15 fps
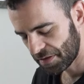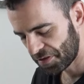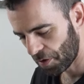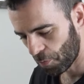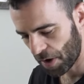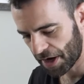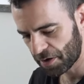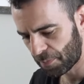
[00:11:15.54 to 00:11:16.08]
The
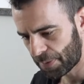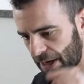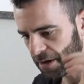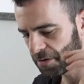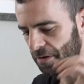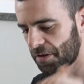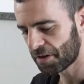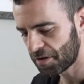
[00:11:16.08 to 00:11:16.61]
oregano
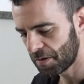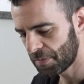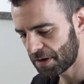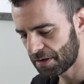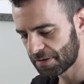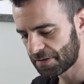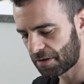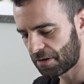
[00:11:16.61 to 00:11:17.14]
powder, the cumin
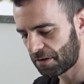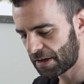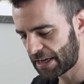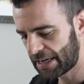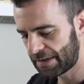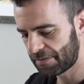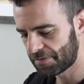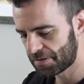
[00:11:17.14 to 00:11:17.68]
is all
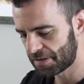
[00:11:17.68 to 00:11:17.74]
kind of